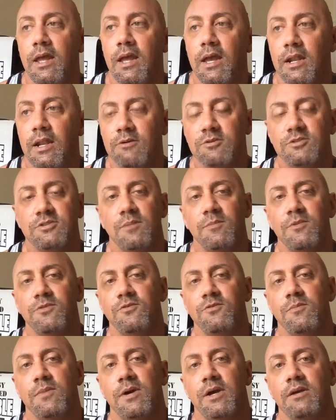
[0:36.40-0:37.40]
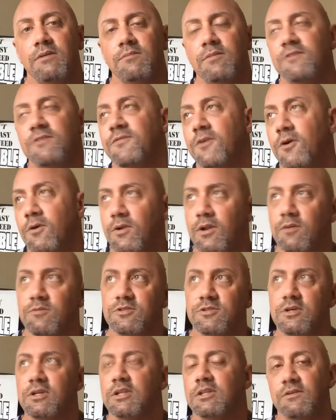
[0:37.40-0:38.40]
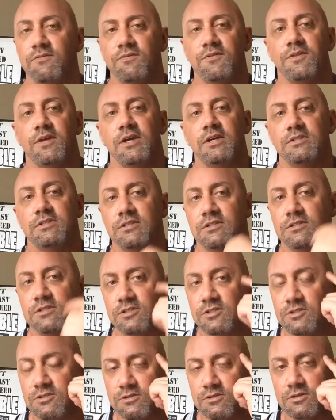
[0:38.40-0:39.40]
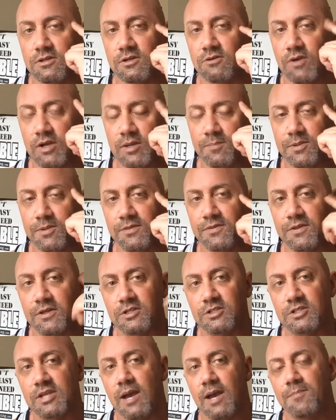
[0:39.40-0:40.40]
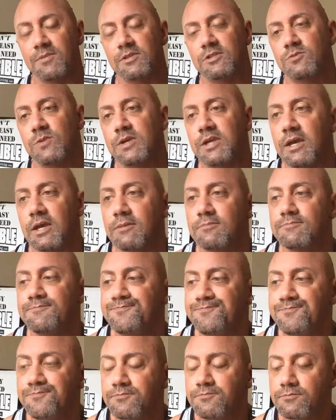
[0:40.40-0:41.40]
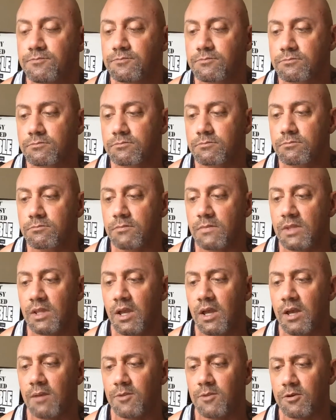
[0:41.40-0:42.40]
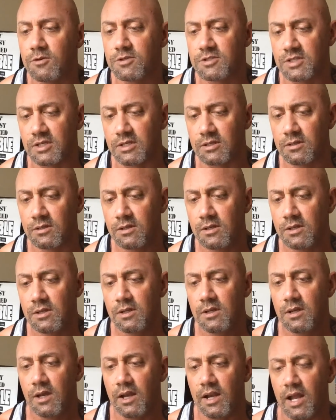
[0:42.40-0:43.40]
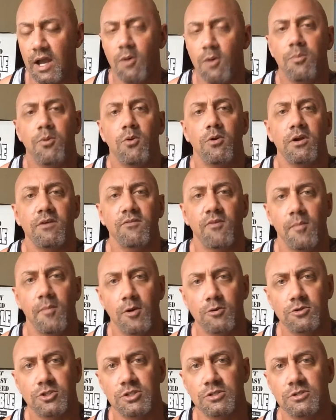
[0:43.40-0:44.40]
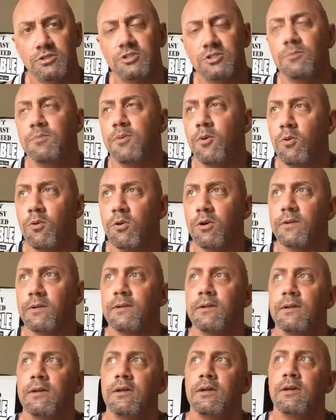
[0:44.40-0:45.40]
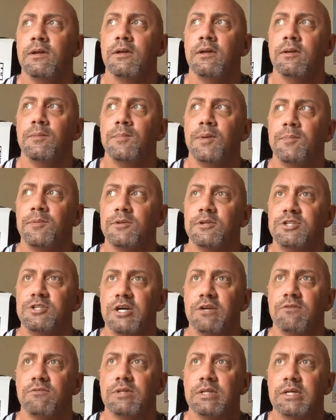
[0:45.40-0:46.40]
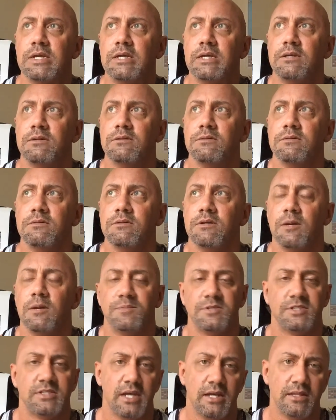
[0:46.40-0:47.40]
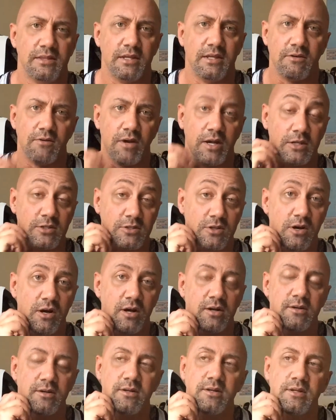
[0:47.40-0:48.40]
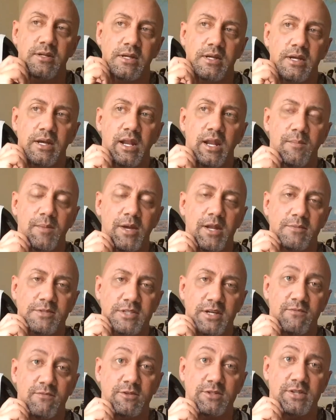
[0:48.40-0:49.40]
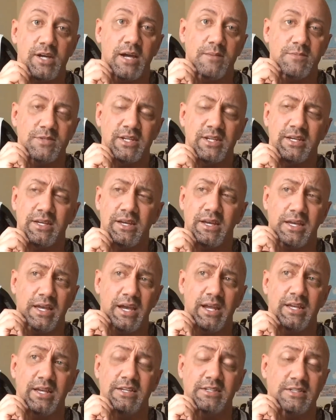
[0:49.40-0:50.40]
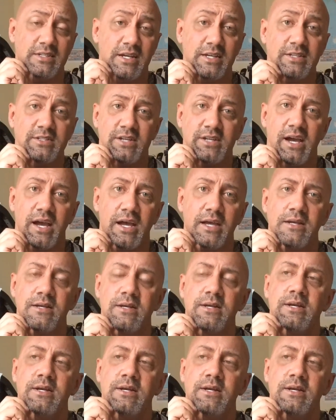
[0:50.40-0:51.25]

And I was thumbing through my phone. I was looking at different things. And since the Great Plitt thing just happened this weekend, I'm noticing an outpouring of emotion, support. People are generally upset that Greg is gone. And I met him several times, and I get it. He's a nice guy.